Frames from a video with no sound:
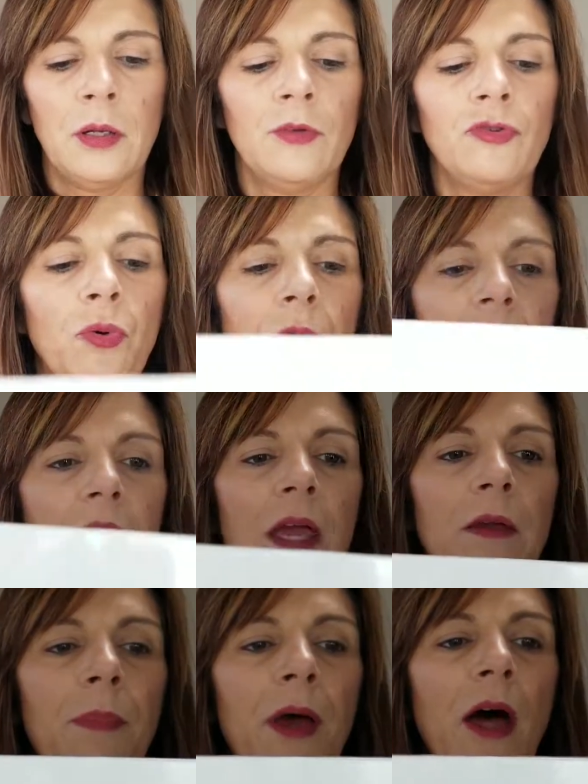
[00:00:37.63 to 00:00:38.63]

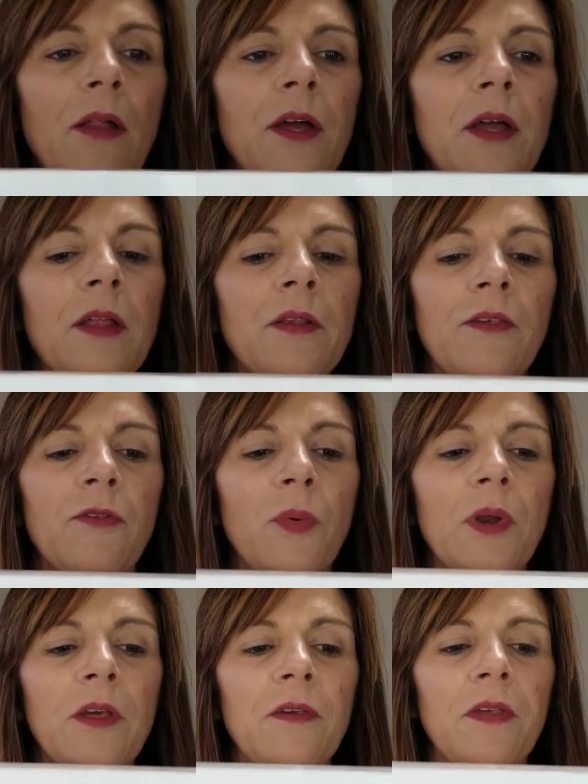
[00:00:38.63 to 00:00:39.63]
28 palette, and this
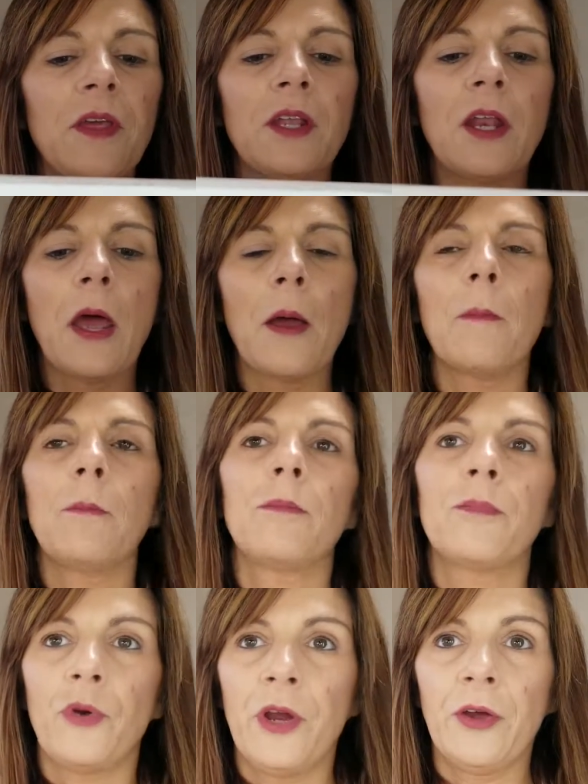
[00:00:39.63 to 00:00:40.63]
one is in
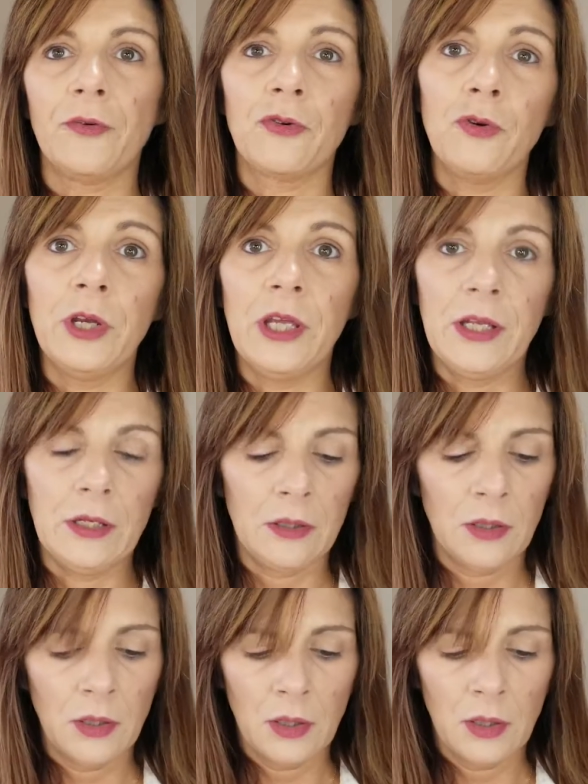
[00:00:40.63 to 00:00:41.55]
brown green.